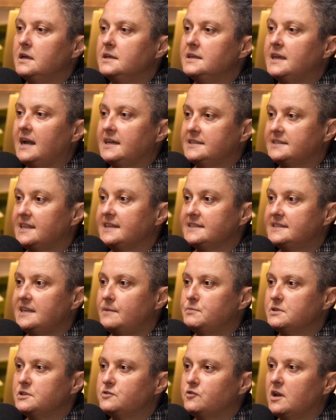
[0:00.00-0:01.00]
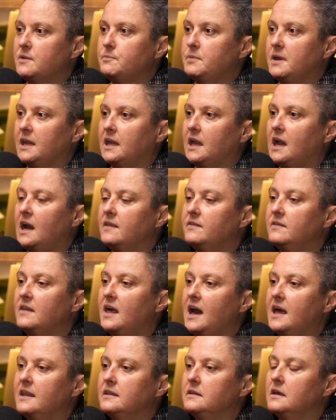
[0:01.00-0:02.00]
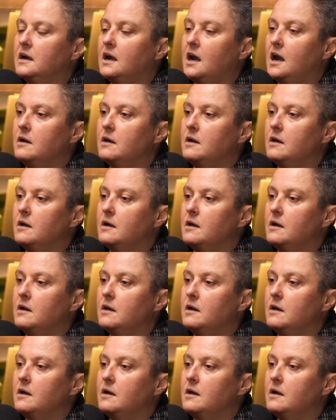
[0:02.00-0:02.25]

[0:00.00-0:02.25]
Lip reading: Yes, that's zebra striping. And then